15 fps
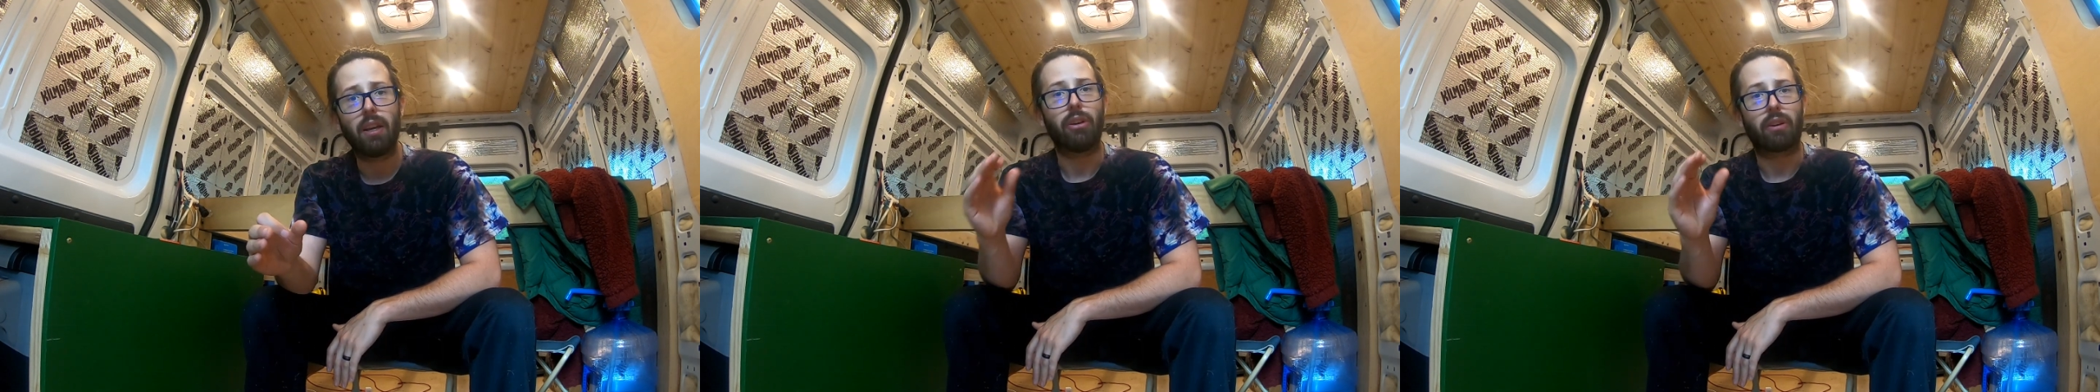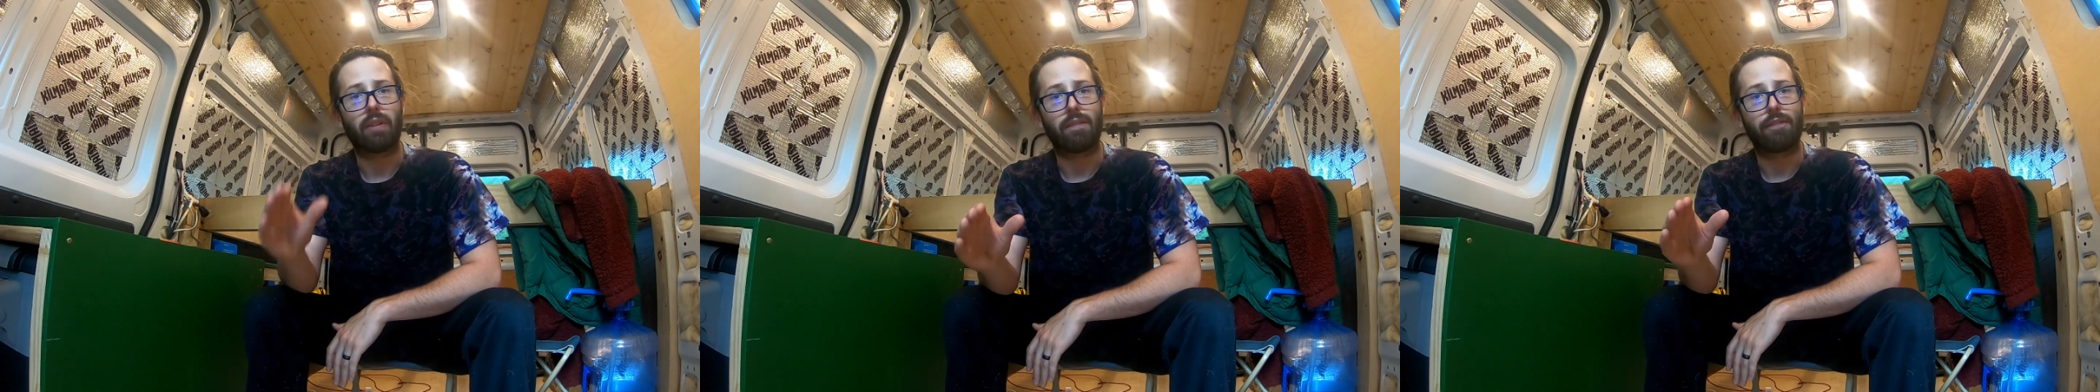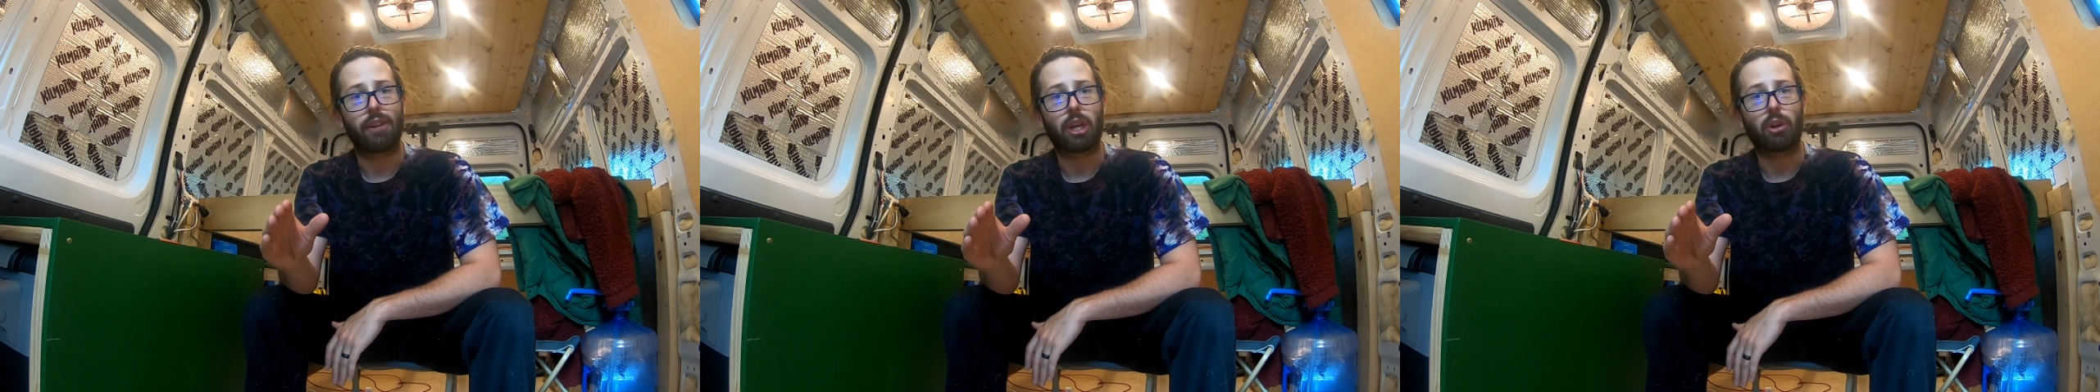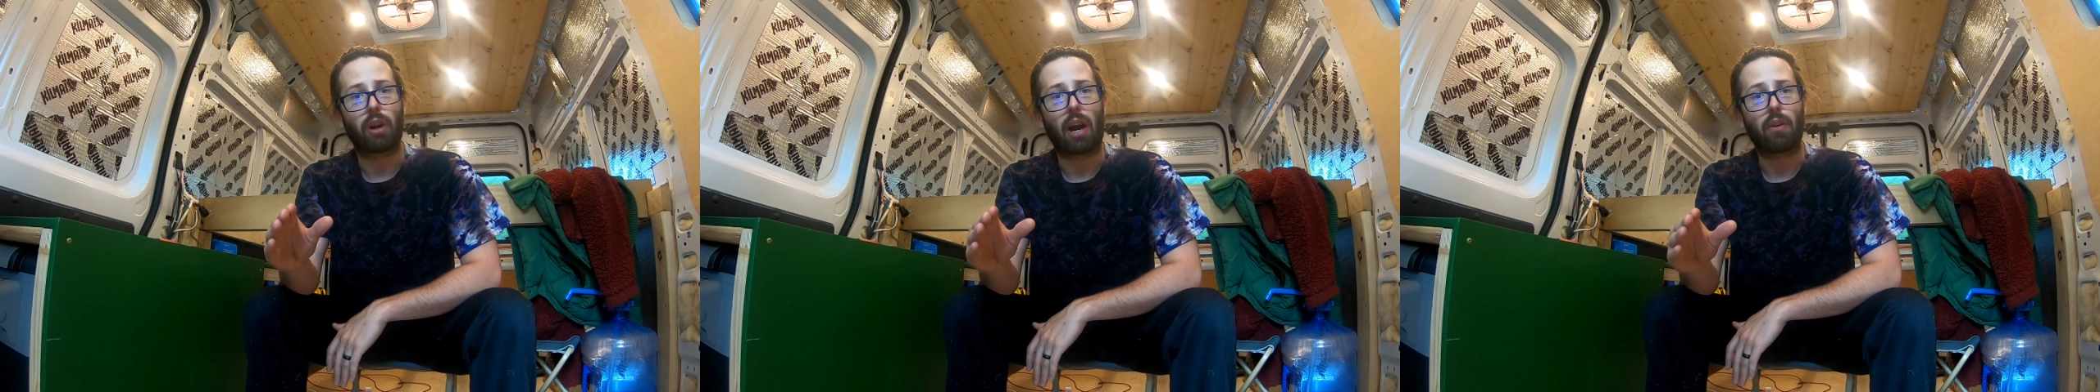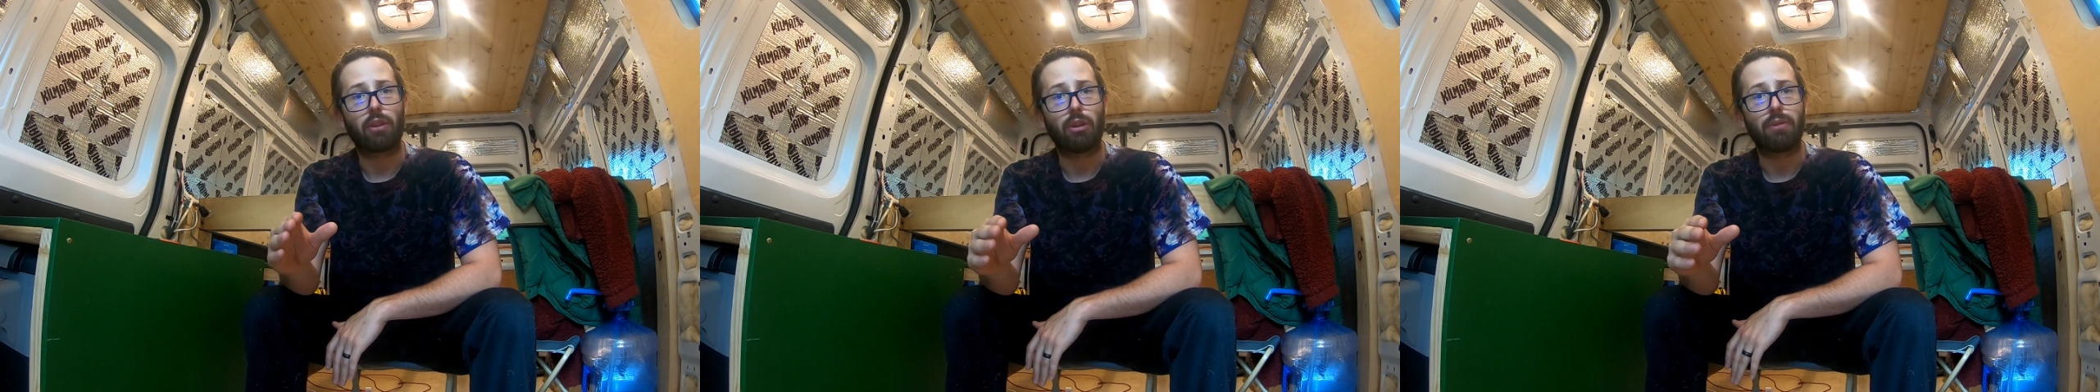you can figure
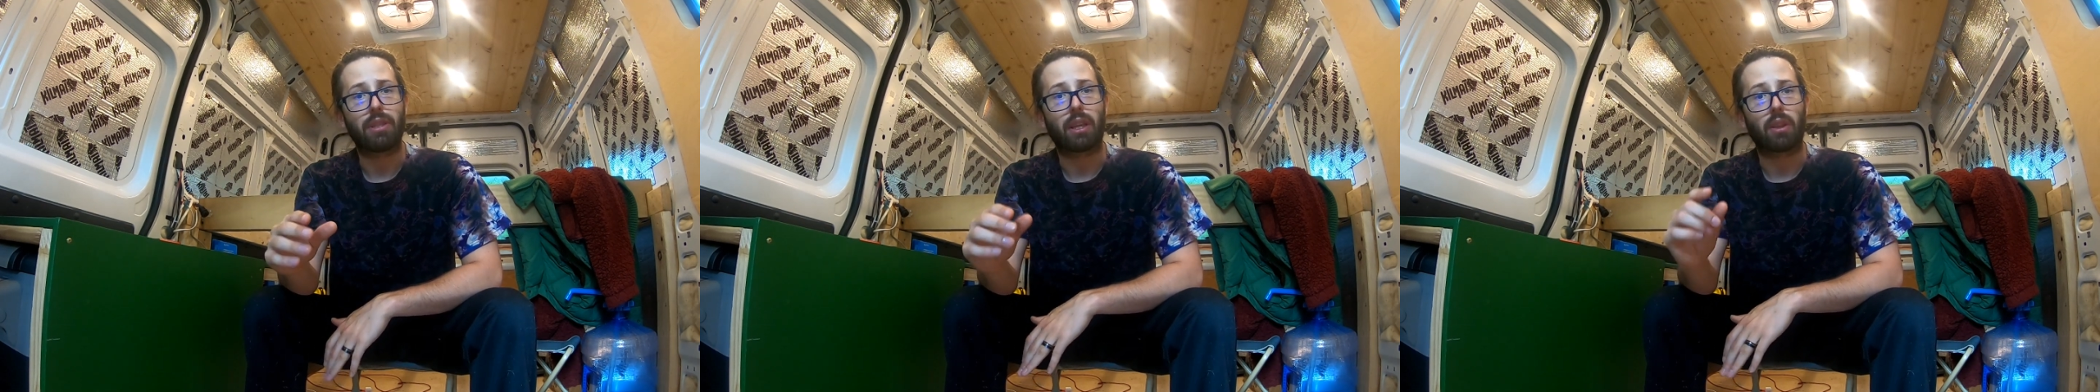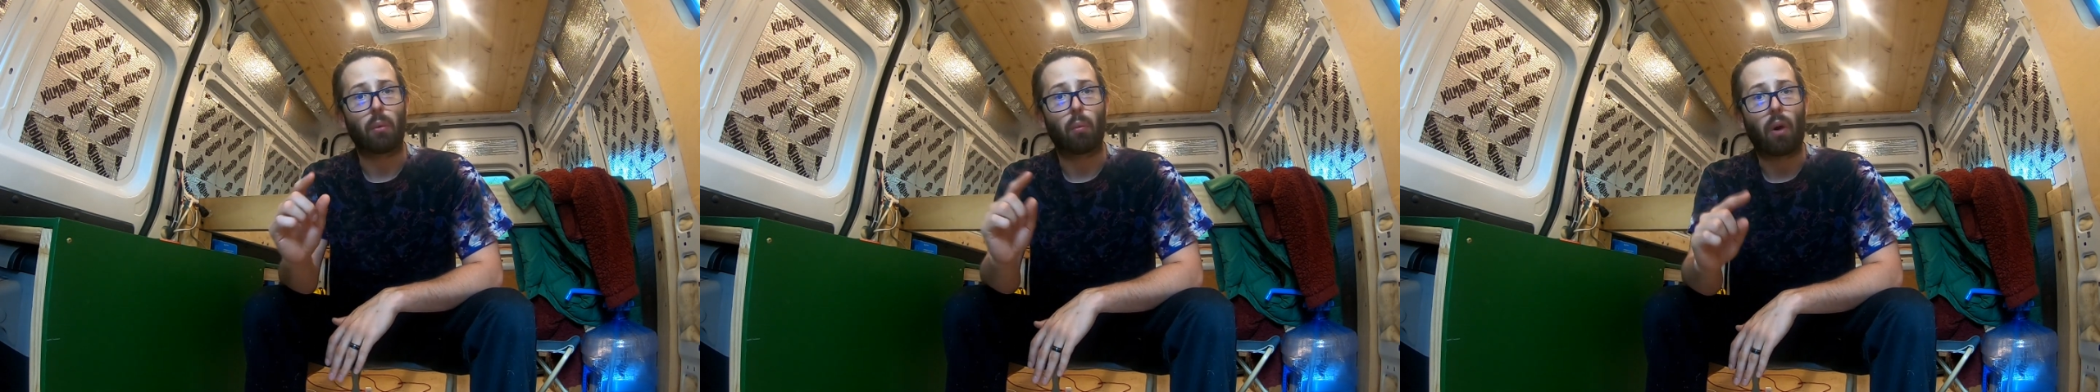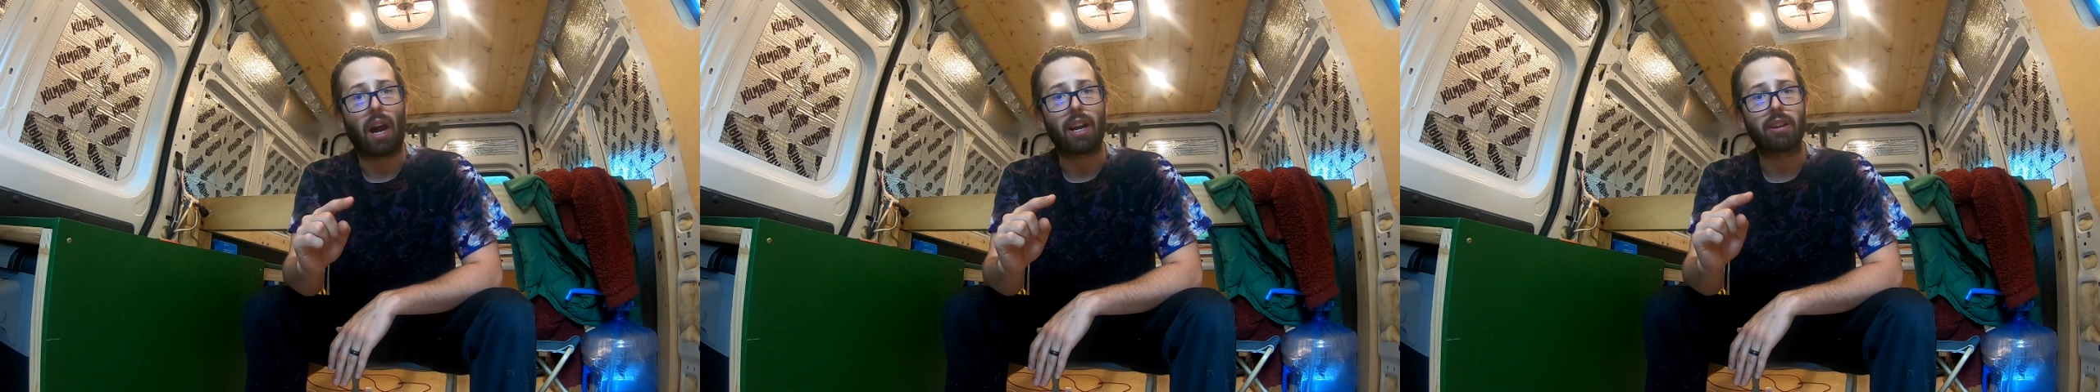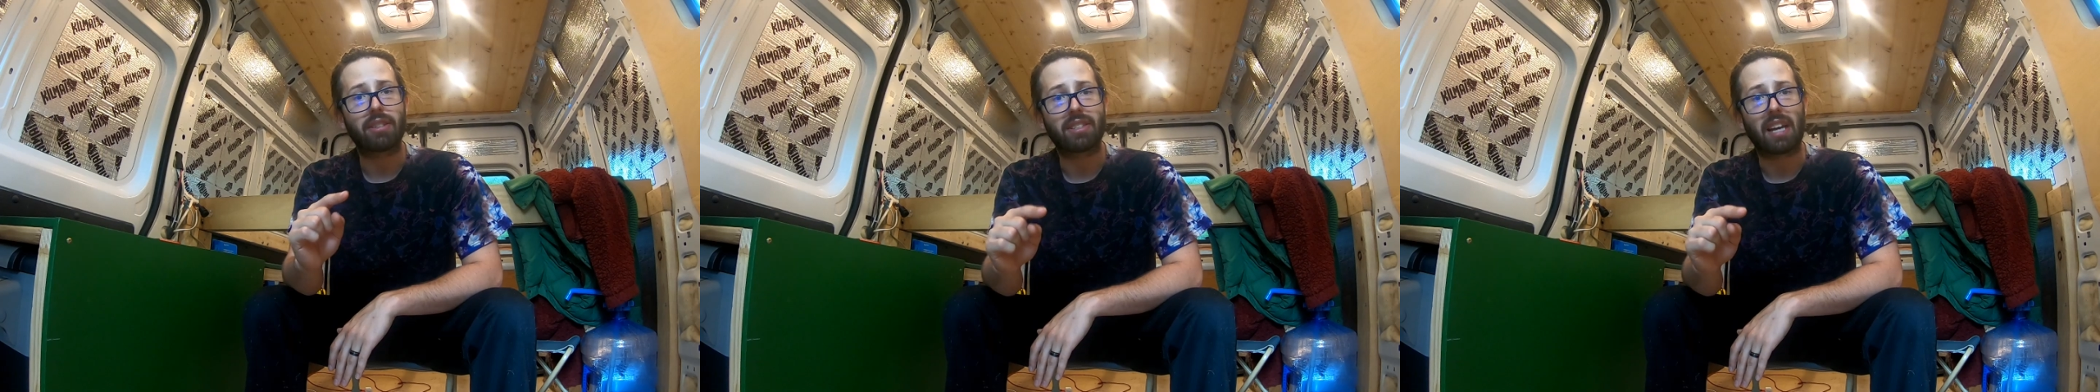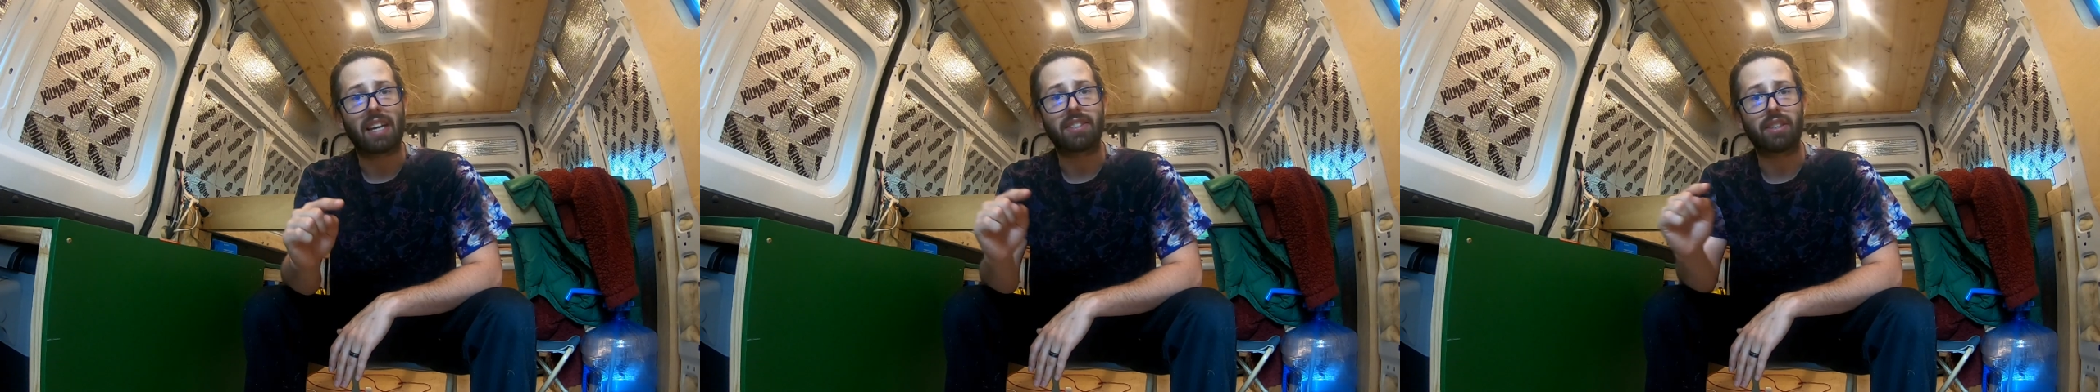out using the wire
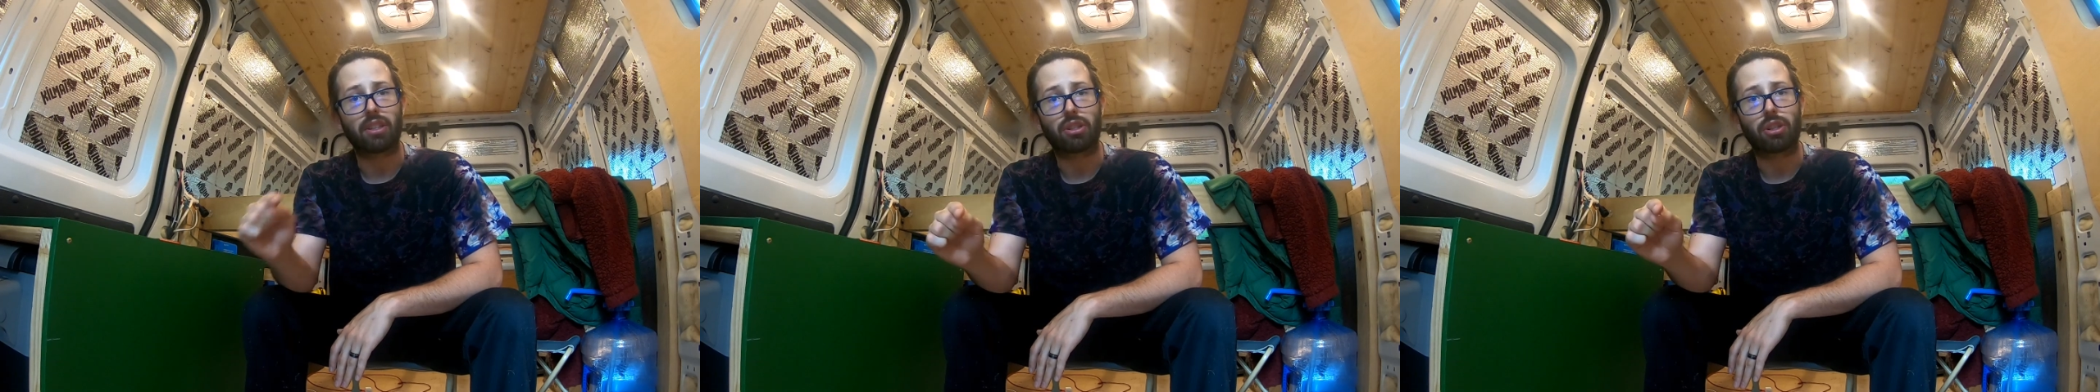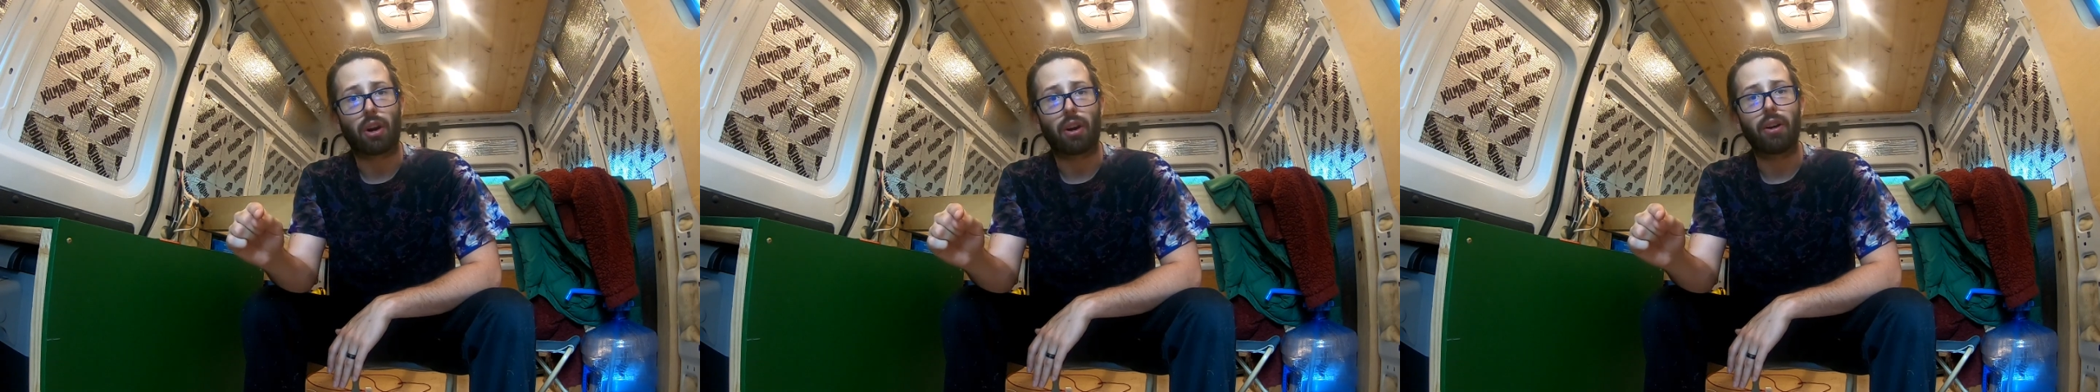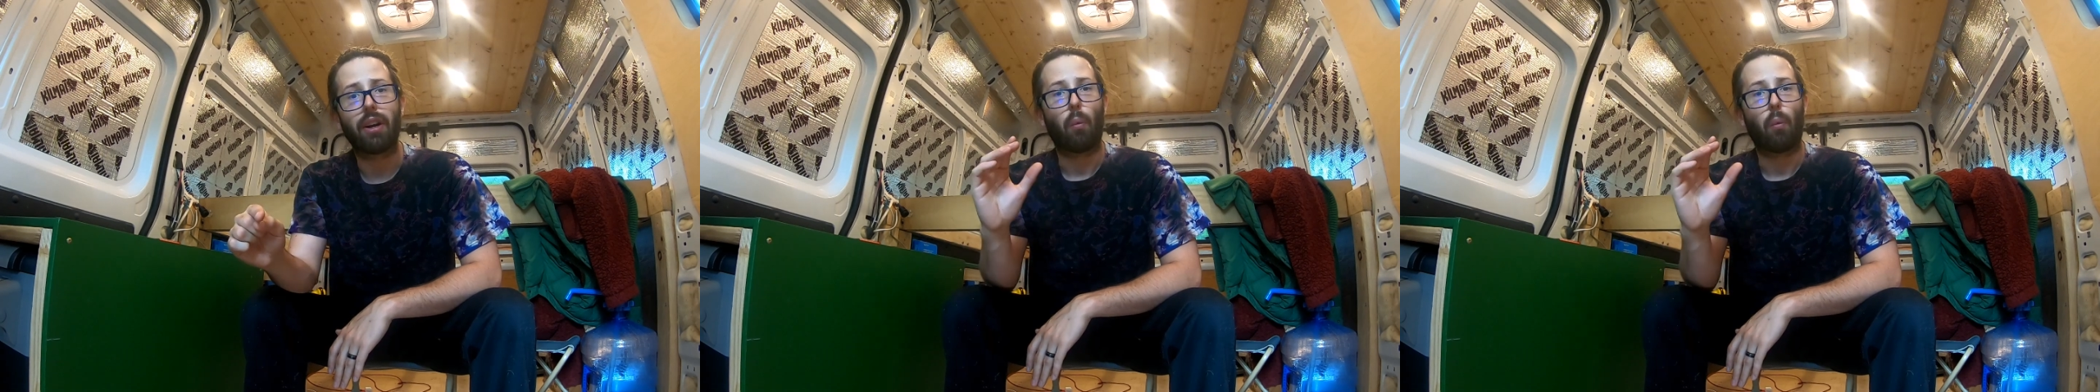sizing chart